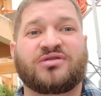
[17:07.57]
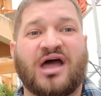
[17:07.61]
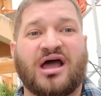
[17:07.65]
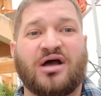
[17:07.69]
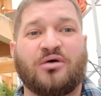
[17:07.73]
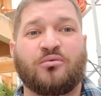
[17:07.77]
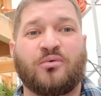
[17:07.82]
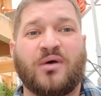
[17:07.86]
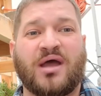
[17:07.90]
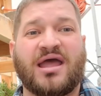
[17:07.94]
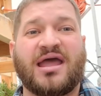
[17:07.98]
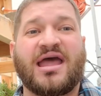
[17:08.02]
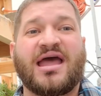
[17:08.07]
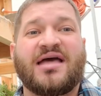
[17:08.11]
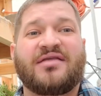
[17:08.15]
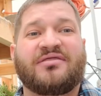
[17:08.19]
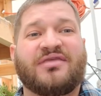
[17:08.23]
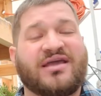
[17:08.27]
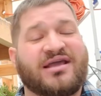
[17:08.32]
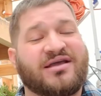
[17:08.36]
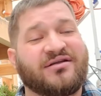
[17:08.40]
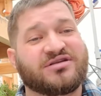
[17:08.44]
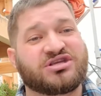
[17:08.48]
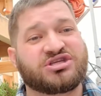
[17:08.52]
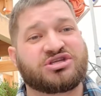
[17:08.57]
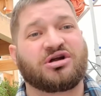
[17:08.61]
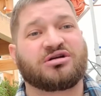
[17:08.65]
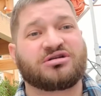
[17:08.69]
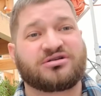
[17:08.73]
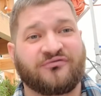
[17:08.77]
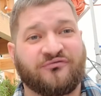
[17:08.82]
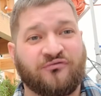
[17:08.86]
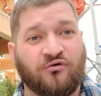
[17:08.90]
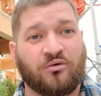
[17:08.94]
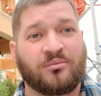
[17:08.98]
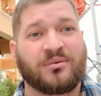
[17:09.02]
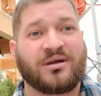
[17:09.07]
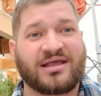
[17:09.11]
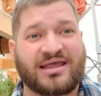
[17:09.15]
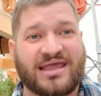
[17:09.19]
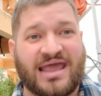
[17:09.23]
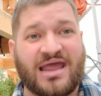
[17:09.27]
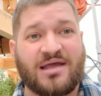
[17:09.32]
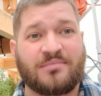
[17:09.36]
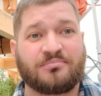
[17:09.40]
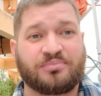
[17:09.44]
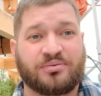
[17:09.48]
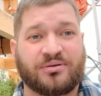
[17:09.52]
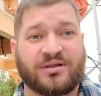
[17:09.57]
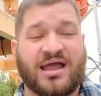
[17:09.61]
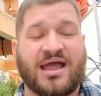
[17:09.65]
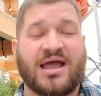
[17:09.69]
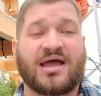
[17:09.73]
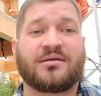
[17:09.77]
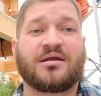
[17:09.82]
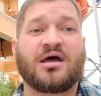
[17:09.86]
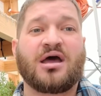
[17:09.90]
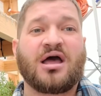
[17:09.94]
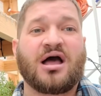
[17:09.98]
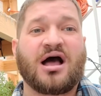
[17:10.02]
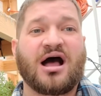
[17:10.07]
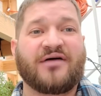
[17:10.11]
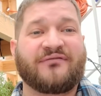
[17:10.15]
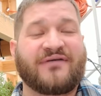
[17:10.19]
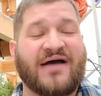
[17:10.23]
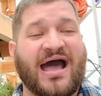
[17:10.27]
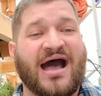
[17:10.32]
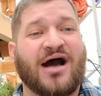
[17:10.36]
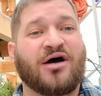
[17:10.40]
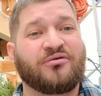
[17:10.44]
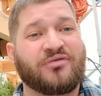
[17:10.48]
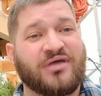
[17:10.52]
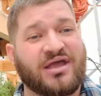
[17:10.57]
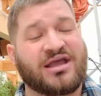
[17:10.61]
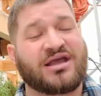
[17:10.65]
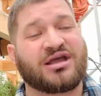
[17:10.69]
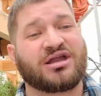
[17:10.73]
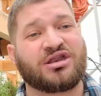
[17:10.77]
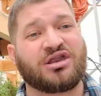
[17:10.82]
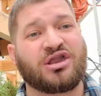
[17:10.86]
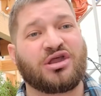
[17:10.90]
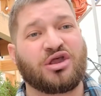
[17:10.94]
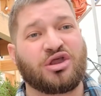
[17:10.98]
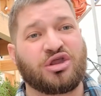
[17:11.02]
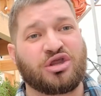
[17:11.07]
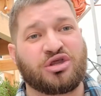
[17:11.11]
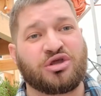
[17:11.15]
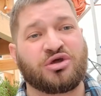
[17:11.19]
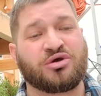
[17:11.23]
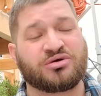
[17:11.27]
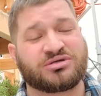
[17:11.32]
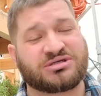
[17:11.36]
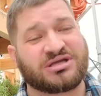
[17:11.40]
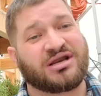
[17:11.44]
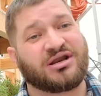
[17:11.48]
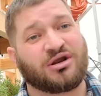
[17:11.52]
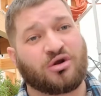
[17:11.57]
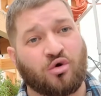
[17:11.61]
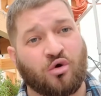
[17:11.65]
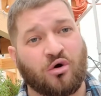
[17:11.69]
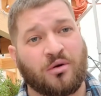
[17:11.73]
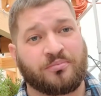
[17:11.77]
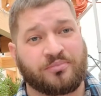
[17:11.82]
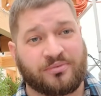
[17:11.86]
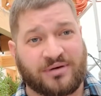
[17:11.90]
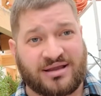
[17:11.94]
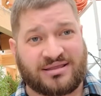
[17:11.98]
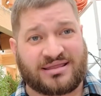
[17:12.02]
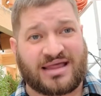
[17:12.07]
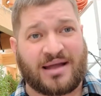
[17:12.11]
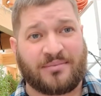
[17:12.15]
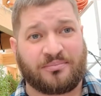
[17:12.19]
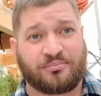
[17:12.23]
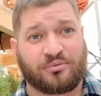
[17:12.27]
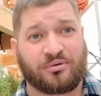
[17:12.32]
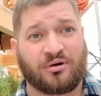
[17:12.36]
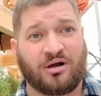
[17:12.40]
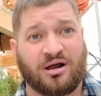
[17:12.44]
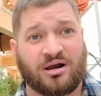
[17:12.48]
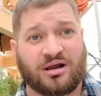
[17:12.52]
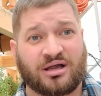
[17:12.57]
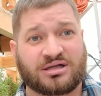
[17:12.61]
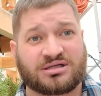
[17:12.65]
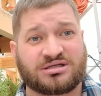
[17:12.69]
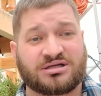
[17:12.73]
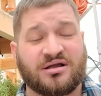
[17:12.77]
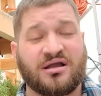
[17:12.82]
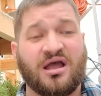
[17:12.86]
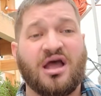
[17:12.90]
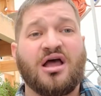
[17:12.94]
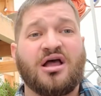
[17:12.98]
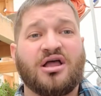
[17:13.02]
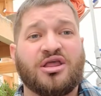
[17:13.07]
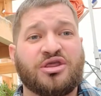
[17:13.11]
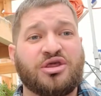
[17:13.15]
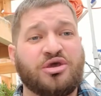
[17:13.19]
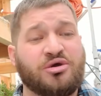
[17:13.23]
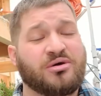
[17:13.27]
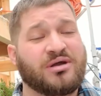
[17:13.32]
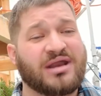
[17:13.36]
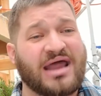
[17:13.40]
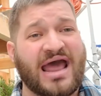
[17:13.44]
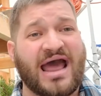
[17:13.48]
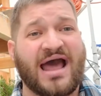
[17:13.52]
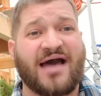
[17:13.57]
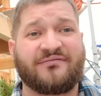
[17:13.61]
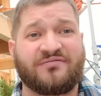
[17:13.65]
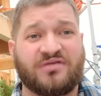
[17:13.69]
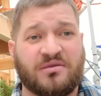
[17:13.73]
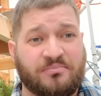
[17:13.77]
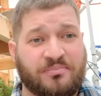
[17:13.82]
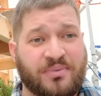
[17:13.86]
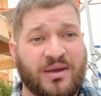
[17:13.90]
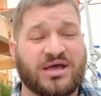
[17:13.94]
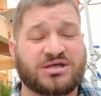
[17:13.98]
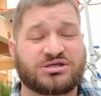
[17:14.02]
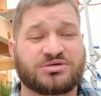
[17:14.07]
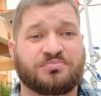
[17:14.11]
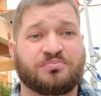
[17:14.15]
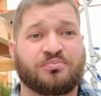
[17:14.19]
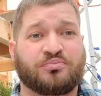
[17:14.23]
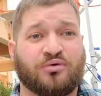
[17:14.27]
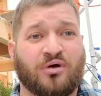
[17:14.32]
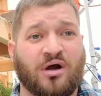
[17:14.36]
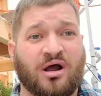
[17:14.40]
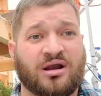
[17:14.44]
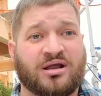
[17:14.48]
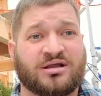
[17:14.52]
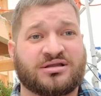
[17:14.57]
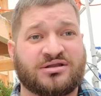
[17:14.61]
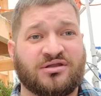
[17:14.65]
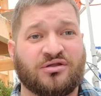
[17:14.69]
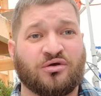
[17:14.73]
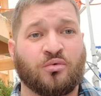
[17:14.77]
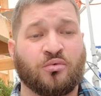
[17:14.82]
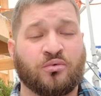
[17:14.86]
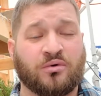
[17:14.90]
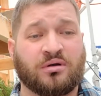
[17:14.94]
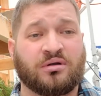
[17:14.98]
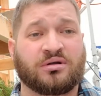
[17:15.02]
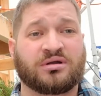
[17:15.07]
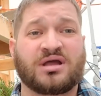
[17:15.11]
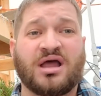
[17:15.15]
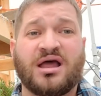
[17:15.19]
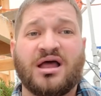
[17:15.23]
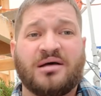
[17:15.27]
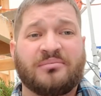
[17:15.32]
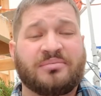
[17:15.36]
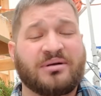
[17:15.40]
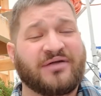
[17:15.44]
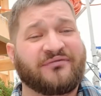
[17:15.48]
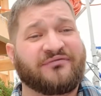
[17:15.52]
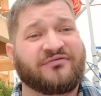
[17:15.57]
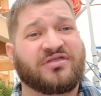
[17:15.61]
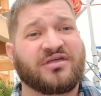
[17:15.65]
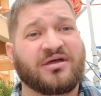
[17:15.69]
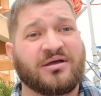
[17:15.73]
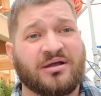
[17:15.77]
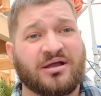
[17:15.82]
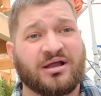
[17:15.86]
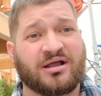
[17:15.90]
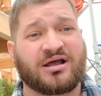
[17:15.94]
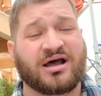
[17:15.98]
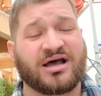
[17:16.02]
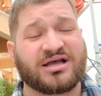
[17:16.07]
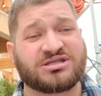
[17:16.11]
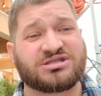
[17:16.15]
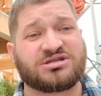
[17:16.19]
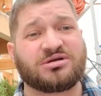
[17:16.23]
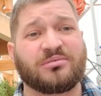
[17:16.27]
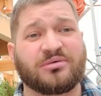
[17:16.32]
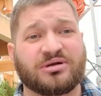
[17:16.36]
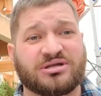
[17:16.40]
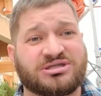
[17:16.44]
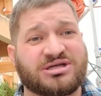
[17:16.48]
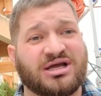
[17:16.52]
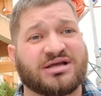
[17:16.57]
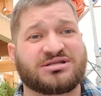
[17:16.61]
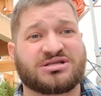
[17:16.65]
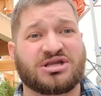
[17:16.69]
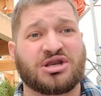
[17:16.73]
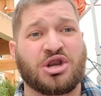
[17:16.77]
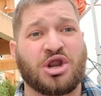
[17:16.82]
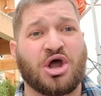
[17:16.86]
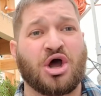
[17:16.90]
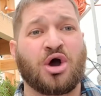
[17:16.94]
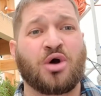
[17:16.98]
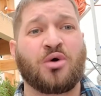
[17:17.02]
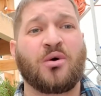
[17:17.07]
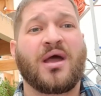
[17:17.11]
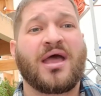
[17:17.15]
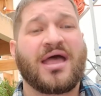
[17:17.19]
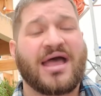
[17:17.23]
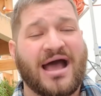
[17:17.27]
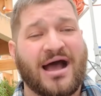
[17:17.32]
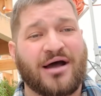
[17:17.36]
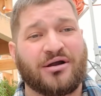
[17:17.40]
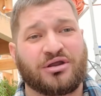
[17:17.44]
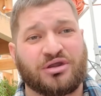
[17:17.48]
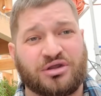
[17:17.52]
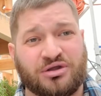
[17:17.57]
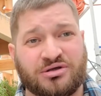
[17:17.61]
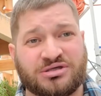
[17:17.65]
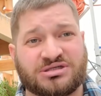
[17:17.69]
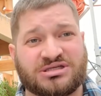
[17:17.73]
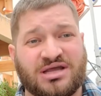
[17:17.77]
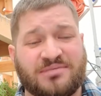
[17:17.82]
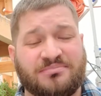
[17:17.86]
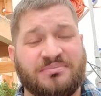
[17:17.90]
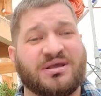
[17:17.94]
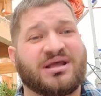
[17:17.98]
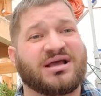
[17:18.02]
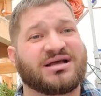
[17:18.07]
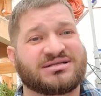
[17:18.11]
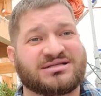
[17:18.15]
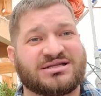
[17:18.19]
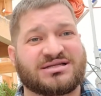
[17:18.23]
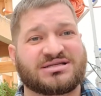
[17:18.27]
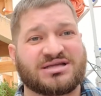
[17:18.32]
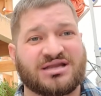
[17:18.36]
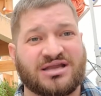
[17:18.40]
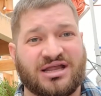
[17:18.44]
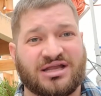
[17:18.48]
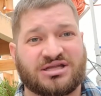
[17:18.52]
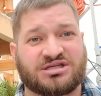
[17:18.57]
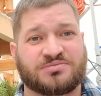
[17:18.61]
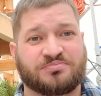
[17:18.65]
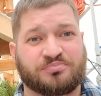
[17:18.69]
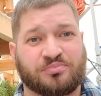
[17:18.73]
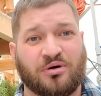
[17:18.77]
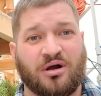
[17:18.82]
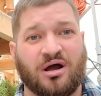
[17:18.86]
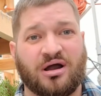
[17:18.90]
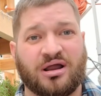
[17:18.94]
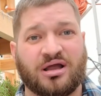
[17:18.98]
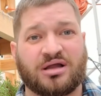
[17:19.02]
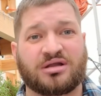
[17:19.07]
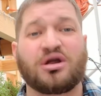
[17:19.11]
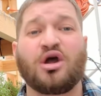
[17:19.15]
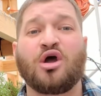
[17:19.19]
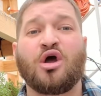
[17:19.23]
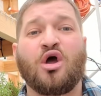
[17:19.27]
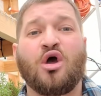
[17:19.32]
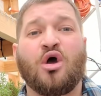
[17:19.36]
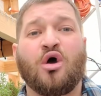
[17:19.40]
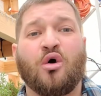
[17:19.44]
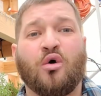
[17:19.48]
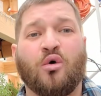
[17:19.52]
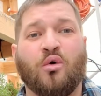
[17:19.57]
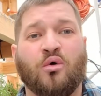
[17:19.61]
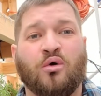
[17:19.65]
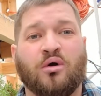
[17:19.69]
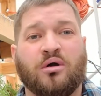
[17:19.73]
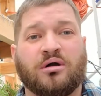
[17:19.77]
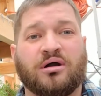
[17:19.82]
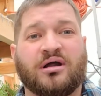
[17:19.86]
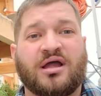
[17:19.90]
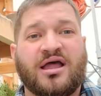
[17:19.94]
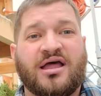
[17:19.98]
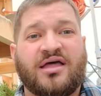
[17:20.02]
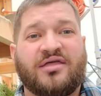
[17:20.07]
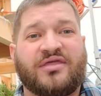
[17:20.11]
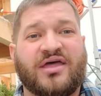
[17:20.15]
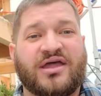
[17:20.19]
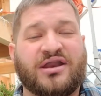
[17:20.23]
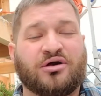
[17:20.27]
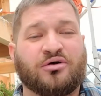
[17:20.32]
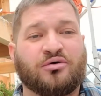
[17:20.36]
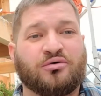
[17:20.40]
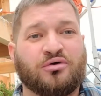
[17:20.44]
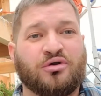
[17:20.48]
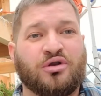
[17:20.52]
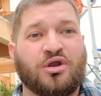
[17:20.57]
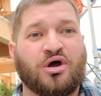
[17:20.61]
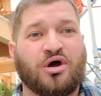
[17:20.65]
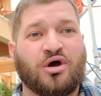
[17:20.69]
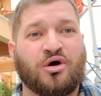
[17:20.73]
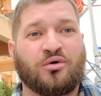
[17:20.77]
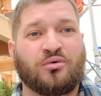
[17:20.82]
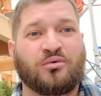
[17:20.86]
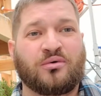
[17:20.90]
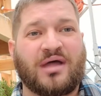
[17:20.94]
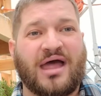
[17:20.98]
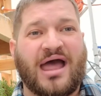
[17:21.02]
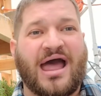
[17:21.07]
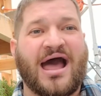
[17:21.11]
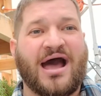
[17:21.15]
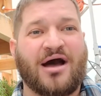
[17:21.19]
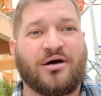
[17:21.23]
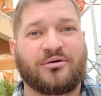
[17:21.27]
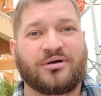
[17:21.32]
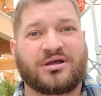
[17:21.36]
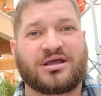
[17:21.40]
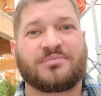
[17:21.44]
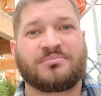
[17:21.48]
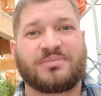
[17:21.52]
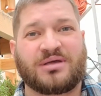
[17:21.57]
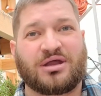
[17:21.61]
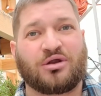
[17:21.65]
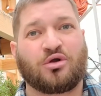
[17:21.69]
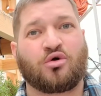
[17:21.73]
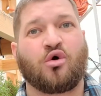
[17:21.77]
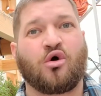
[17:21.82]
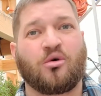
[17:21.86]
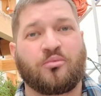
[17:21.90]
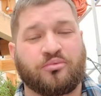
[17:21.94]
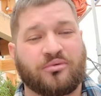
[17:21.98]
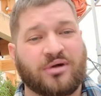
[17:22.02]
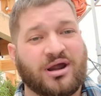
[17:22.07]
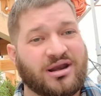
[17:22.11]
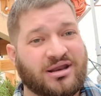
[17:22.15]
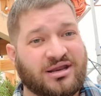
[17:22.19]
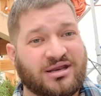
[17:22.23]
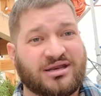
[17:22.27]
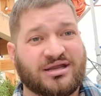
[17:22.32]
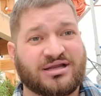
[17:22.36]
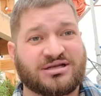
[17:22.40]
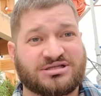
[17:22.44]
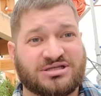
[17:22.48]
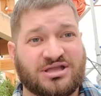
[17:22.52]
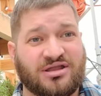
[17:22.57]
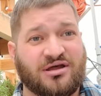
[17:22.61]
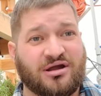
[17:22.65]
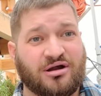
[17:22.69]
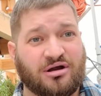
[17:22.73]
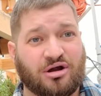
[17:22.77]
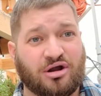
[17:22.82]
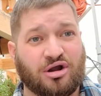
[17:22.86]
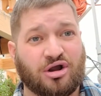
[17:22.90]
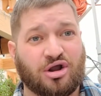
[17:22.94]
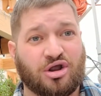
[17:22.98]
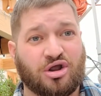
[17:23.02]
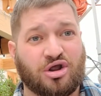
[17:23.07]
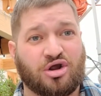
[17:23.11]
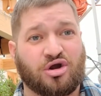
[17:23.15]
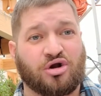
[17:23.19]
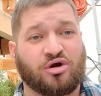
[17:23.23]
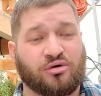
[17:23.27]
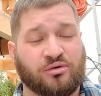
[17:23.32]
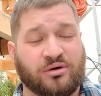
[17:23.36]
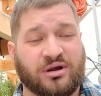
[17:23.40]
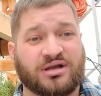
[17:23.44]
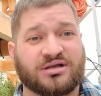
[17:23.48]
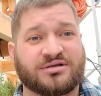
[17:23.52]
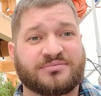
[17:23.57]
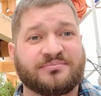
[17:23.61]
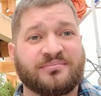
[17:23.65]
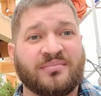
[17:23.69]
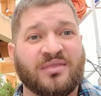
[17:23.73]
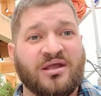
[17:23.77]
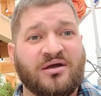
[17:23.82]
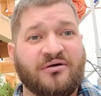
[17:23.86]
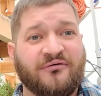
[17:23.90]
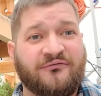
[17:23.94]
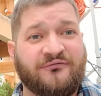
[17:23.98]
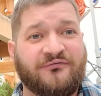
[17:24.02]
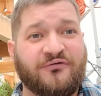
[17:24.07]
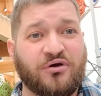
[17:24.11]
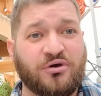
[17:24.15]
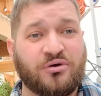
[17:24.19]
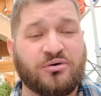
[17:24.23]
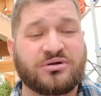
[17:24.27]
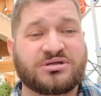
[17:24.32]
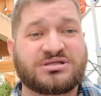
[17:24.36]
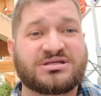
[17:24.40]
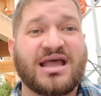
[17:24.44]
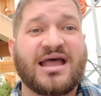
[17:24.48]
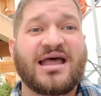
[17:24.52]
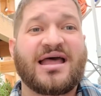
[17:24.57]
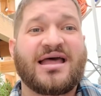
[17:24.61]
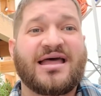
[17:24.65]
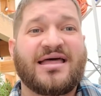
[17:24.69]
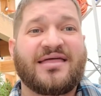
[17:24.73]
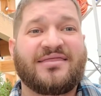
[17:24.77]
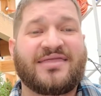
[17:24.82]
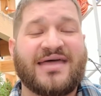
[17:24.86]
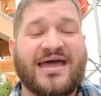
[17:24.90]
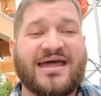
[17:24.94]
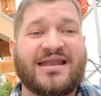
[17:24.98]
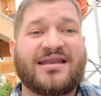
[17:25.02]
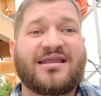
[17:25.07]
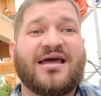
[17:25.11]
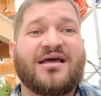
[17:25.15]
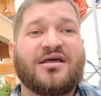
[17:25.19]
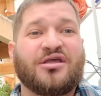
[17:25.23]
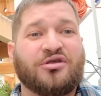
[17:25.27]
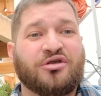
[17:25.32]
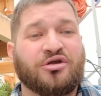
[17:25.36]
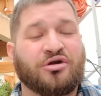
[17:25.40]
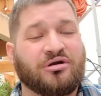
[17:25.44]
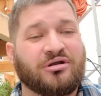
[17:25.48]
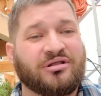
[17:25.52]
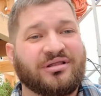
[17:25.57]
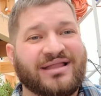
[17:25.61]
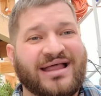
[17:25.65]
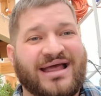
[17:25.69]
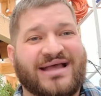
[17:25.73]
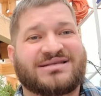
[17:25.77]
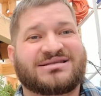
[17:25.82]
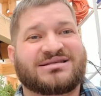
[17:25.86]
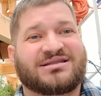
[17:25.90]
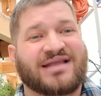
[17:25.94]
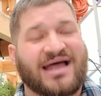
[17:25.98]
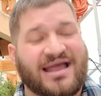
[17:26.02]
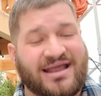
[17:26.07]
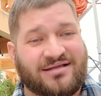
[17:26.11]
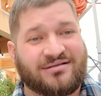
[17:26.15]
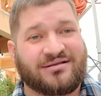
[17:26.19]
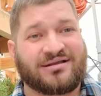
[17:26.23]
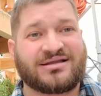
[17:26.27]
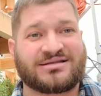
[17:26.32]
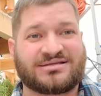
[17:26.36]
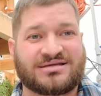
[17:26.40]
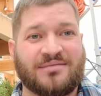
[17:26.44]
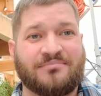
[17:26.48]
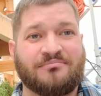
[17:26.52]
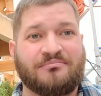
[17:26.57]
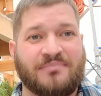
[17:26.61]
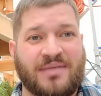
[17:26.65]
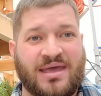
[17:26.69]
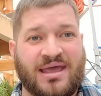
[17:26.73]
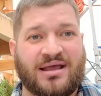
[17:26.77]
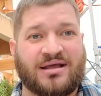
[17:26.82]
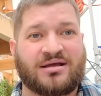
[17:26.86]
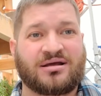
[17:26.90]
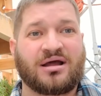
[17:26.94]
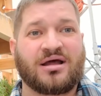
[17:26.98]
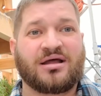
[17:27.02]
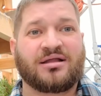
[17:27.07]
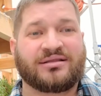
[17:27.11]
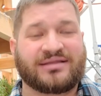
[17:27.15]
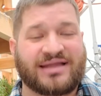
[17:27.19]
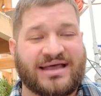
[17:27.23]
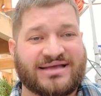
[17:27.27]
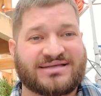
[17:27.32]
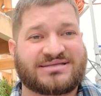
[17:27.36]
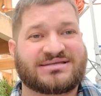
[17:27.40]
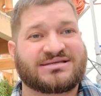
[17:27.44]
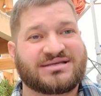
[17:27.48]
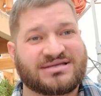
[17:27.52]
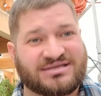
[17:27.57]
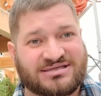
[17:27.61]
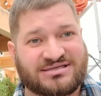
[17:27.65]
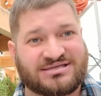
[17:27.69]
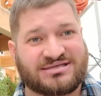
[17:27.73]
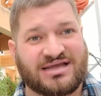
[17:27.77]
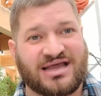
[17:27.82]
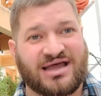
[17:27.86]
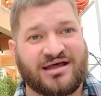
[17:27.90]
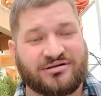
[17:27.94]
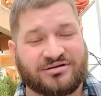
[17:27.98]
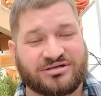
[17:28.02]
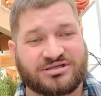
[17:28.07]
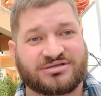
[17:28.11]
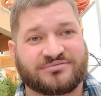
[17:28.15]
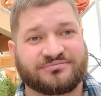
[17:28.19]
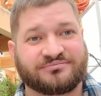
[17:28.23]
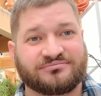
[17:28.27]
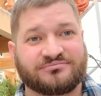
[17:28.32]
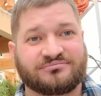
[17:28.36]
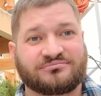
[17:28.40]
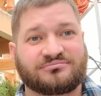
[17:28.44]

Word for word: that way they can start to form a game plan of how they can use and incorporate that product. You could have the best product in the world, but if the customer doesn't know how to use it because it's a niche product or they don't know how it can be incorporated into their current foods, then you're less likely to make less sales.